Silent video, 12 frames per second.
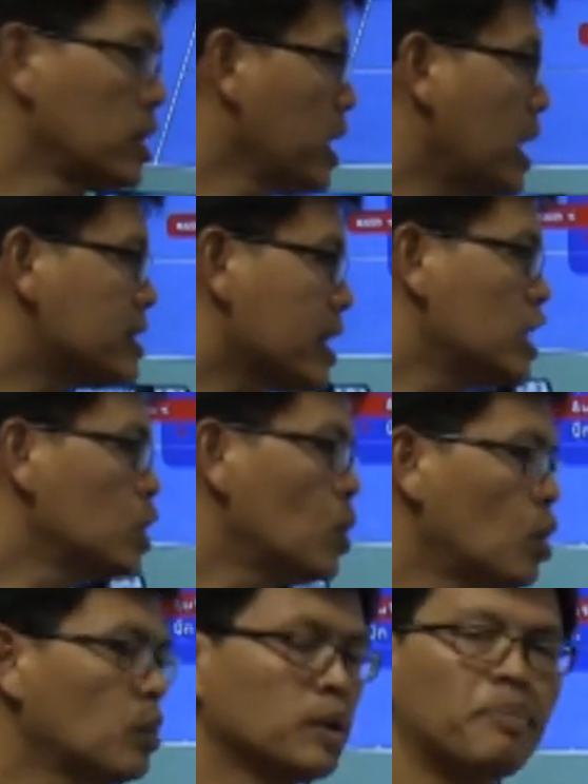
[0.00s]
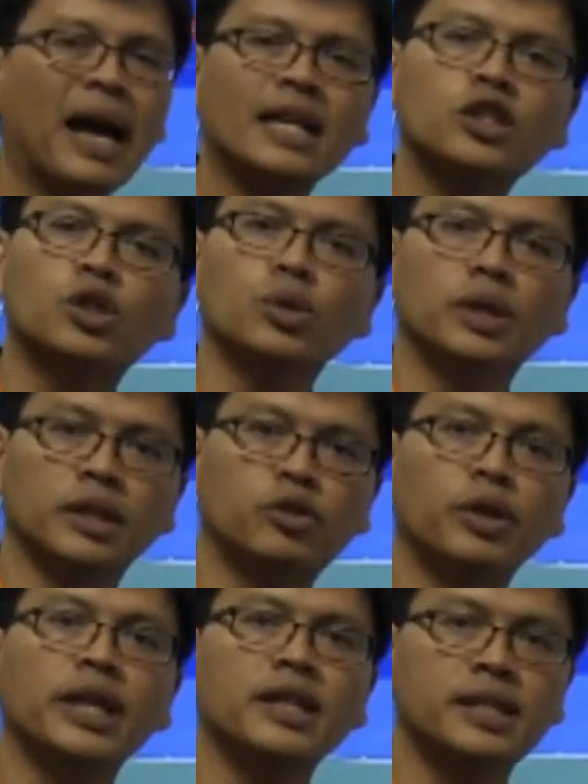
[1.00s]
The iscan Duo will pass through the
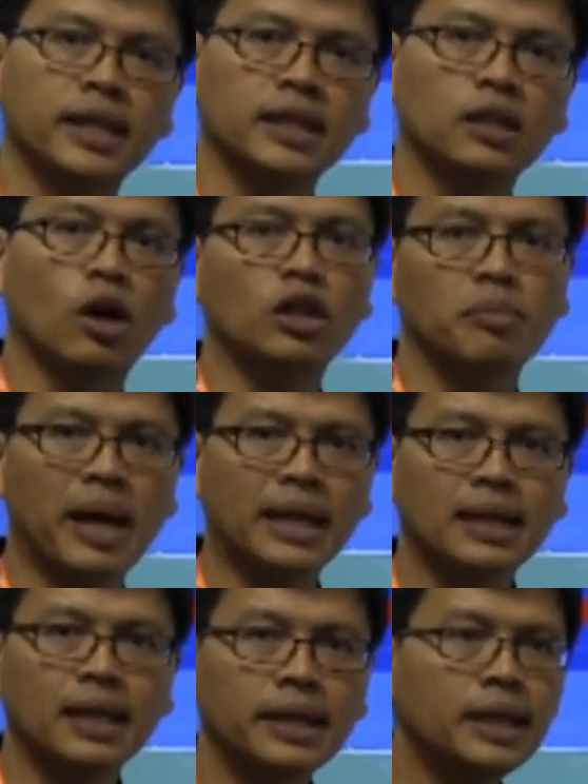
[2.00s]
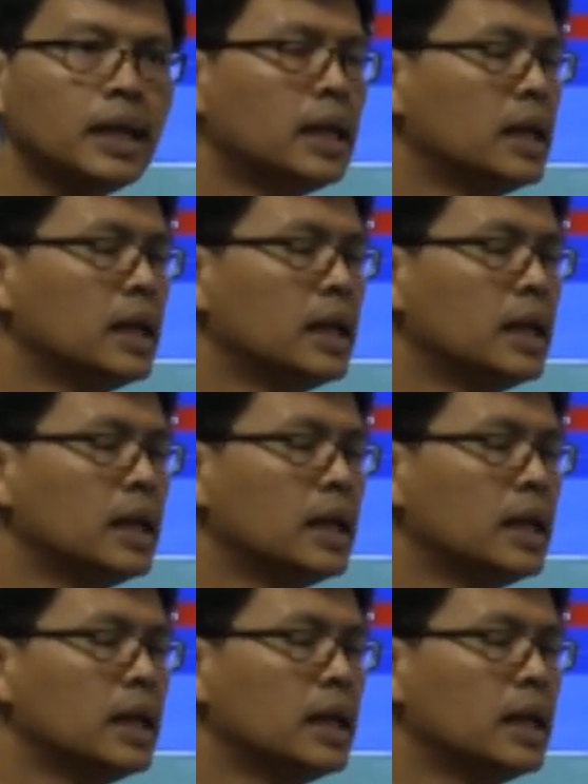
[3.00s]
3D signal automatically,